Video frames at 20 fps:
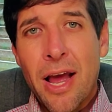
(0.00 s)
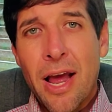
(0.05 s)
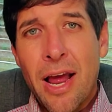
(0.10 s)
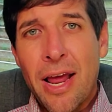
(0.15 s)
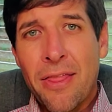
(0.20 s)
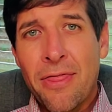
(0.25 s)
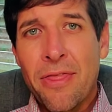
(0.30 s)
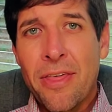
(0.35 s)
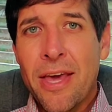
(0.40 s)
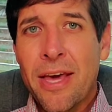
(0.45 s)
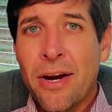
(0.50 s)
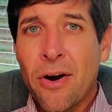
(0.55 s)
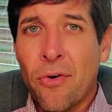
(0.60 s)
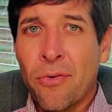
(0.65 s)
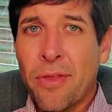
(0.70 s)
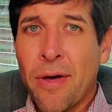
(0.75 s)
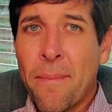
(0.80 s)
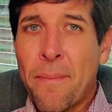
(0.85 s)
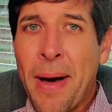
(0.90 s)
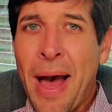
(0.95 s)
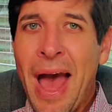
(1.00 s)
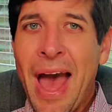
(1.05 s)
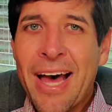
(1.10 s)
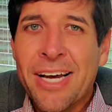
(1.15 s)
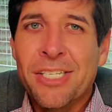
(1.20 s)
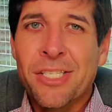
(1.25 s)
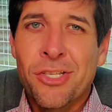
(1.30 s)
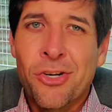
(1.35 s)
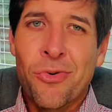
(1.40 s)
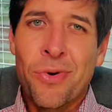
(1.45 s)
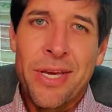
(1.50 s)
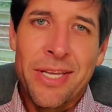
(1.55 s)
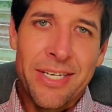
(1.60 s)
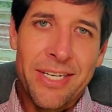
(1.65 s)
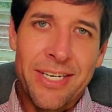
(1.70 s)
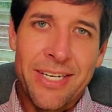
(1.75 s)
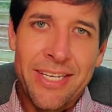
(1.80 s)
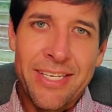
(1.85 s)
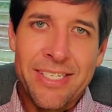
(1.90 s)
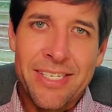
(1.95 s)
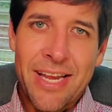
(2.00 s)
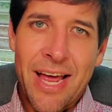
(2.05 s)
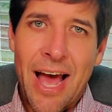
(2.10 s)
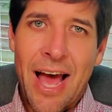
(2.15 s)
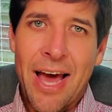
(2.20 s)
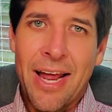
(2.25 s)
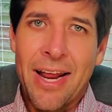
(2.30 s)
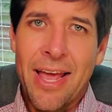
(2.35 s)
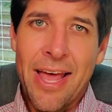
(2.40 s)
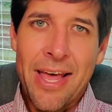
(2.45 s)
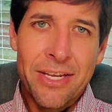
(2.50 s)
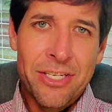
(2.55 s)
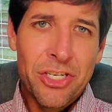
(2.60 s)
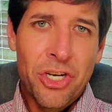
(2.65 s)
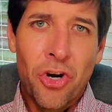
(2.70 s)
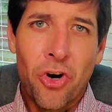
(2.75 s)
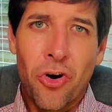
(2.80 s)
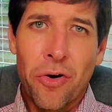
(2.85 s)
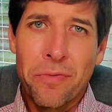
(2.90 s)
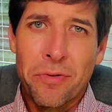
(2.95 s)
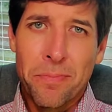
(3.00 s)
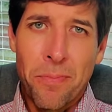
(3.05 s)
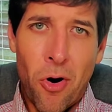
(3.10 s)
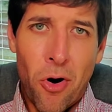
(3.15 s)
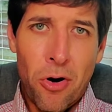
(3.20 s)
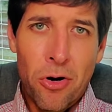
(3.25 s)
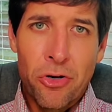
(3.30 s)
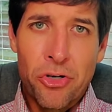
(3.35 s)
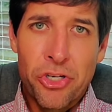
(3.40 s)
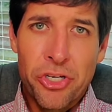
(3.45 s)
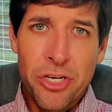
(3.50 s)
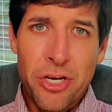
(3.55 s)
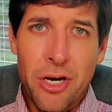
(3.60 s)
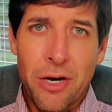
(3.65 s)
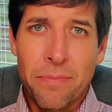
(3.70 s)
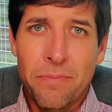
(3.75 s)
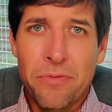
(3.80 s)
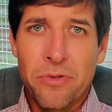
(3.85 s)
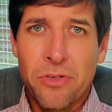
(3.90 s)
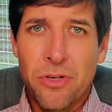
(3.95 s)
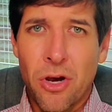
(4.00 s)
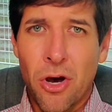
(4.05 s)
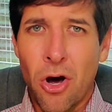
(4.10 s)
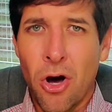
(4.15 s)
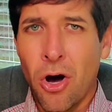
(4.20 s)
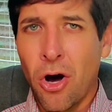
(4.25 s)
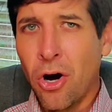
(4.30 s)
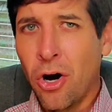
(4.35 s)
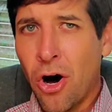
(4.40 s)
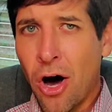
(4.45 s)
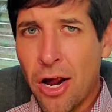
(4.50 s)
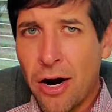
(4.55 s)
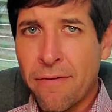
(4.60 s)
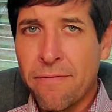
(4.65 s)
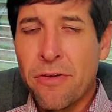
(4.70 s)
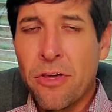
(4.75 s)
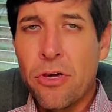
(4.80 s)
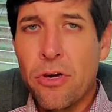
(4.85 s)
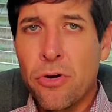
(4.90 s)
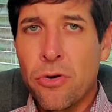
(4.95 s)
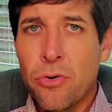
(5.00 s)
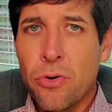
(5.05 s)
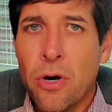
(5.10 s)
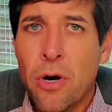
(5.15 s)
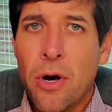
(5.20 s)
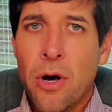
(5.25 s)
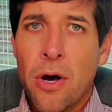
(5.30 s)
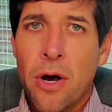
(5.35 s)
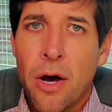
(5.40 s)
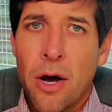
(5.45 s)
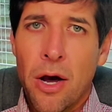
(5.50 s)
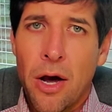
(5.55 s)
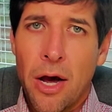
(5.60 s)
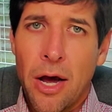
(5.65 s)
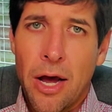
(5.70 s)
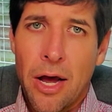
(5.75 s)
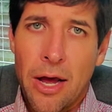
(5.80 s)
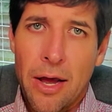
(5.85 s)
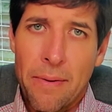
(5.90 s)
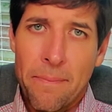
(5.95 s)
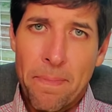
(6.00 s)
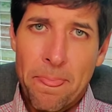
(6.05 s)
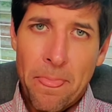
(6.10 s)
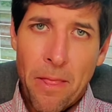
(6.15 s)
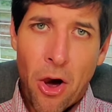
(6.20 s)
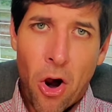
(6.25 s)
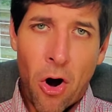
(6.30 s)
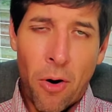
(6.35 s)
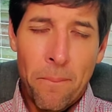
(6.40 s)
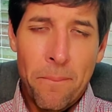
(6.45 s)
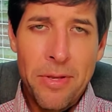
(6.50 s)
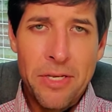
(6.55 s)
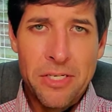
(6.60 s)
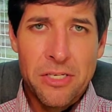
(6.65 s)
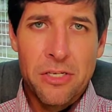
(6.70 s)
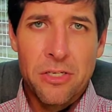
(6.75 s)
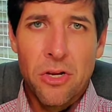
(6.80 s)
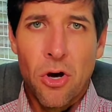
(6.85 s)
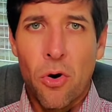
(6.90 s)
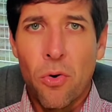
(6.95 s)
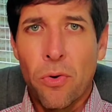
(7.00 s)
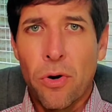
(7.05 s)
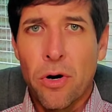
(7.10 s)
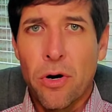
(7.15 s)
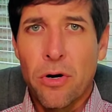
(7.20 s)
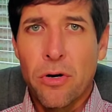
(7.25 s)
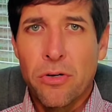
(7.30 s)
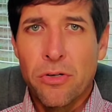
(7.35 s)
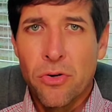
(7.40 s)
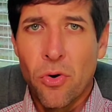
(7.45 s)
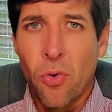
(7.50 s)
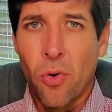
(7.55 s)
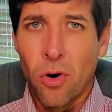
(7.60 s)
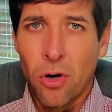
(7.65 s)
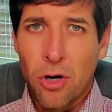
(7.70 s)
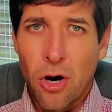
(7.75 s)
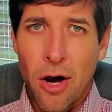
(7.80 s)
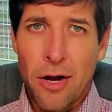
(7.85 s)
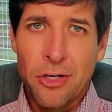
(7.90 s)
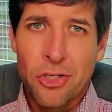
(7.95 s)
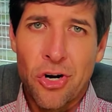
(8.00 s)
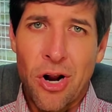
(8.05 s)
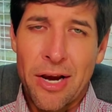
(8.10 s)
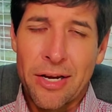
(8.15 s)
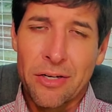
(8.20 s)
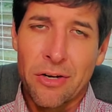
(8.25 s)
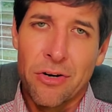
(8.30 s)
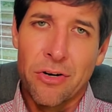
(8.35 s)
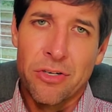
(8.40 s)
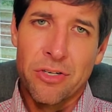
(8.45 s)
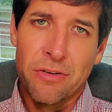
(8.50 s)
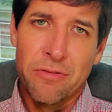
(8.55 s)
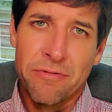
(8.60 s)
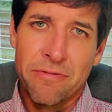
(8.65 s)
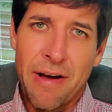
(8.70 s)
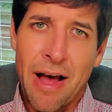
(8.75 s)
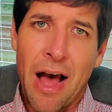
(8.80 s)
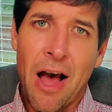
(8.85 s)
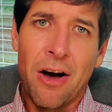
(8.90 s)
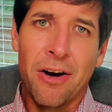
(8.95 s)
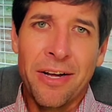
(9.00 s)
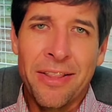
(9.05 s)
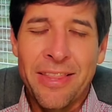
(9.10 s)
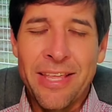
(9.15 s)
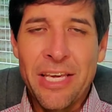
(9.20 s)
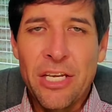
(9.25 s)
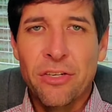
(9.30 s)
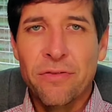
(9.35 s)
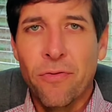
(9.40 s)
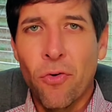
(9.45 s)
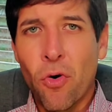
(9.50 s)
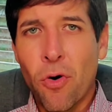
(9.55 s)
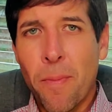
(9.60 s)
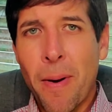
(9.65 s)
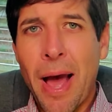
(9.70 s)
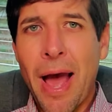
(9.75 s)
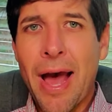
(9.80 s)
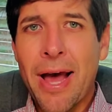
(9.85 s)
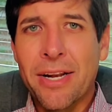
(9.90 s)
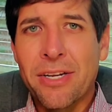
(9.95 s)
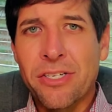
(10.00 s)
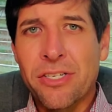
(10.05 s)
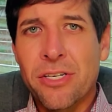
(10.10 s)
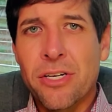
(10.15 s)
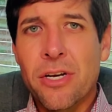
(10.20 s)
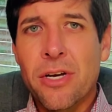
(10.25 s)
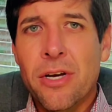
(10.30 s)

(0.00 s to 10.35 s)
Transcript: And then on the pass-through entity side, S-Corps, partnerships, a lot of you are business owners or contractors and file in these formats.